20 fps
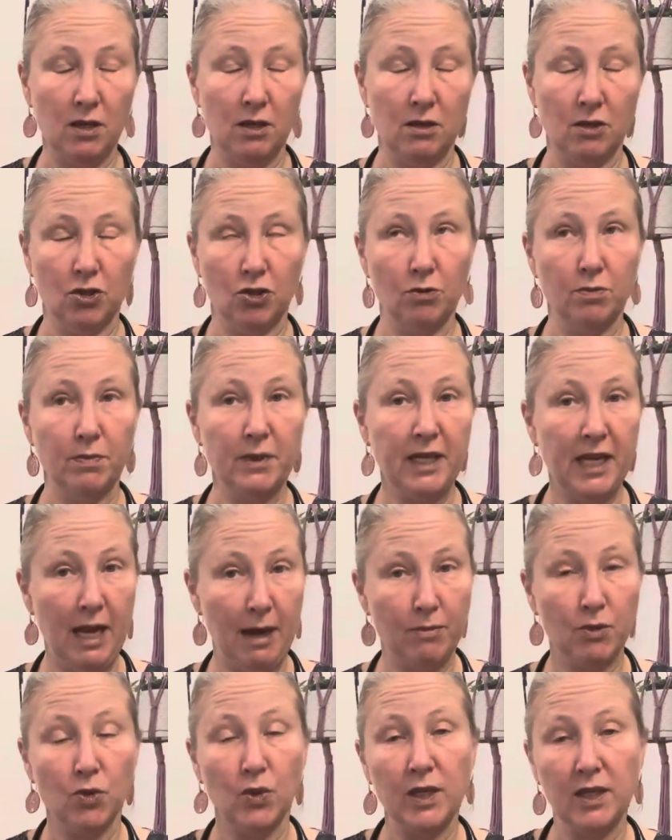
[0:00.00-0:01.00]
should be
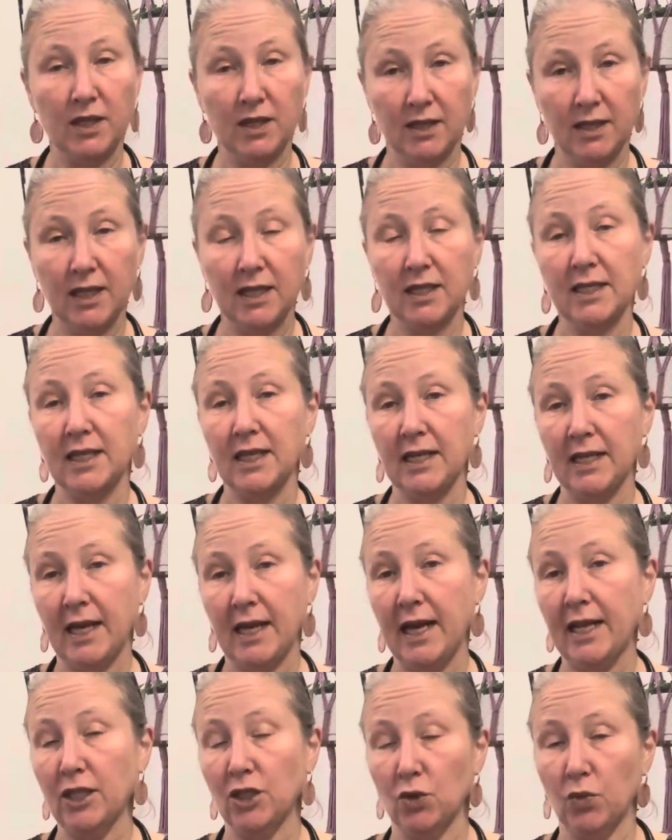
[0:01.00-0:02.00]
kept between 16
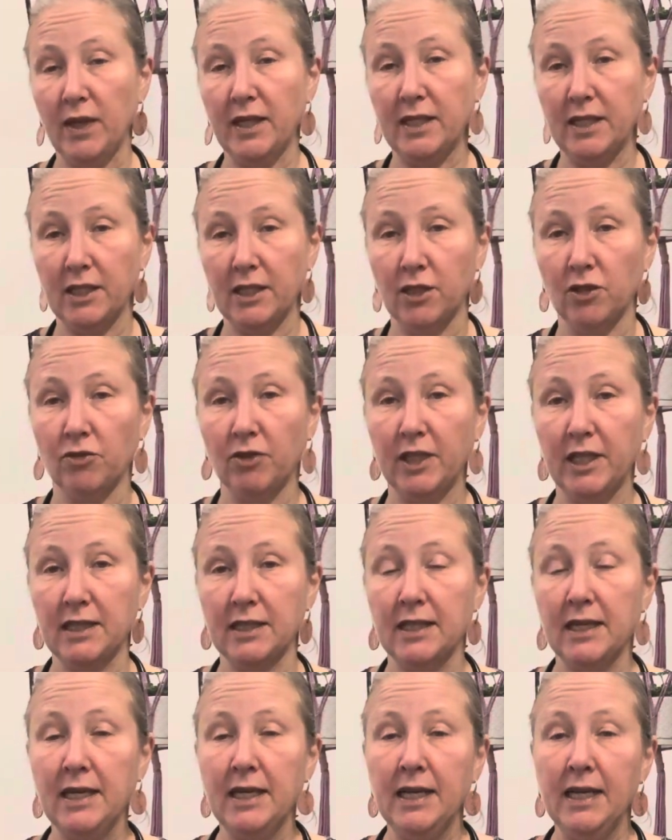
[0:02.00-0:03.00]
and 20 degrees.